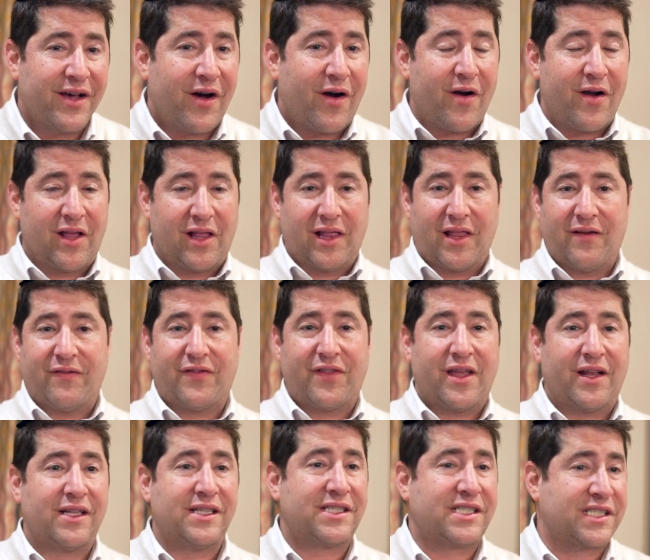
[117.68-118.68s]
or you lived
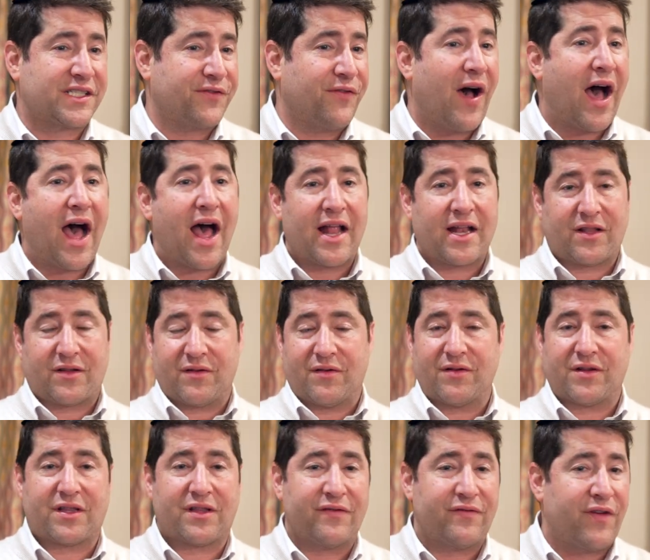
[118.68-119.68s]
in Tzvat
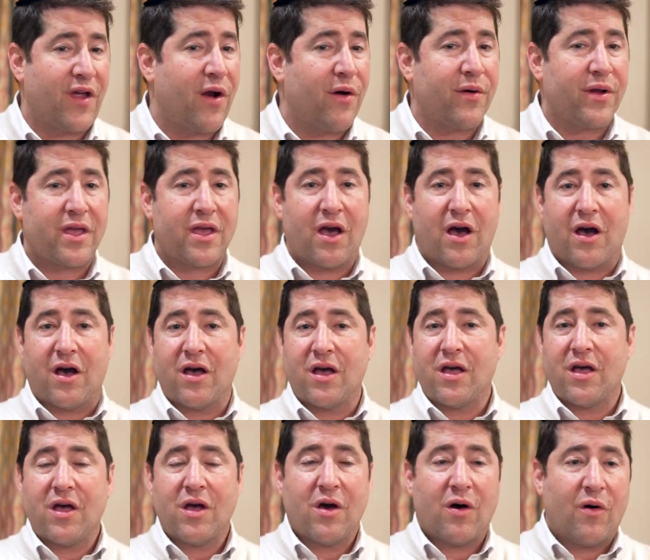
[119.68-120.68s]
or Tveria
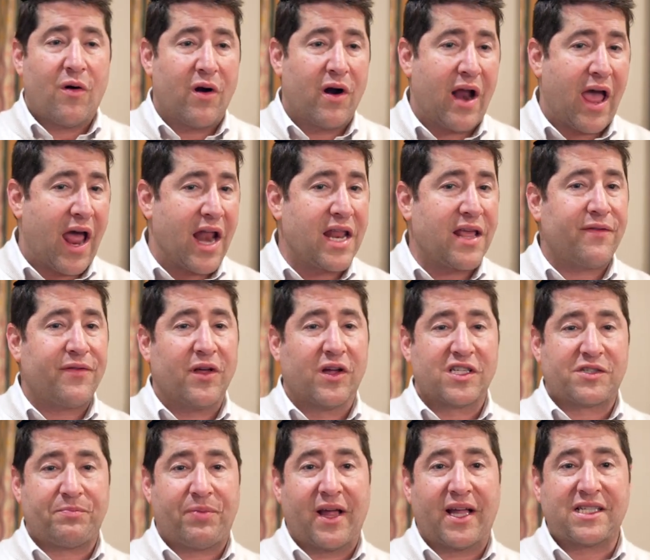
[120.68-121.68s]
or any of
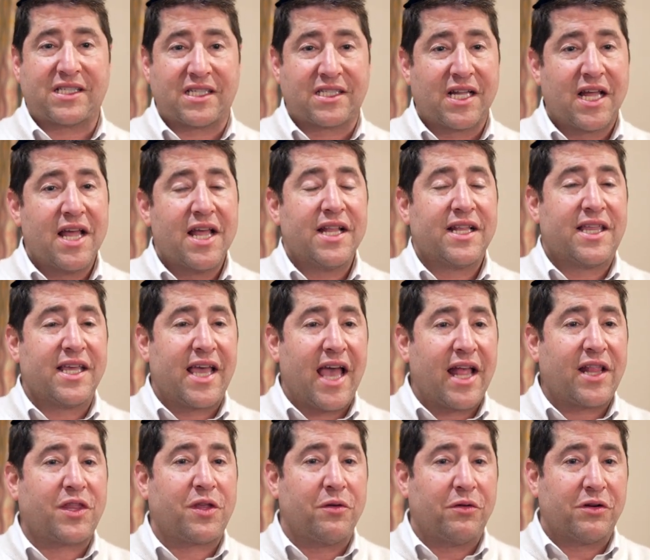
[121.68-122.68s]
those places, to get to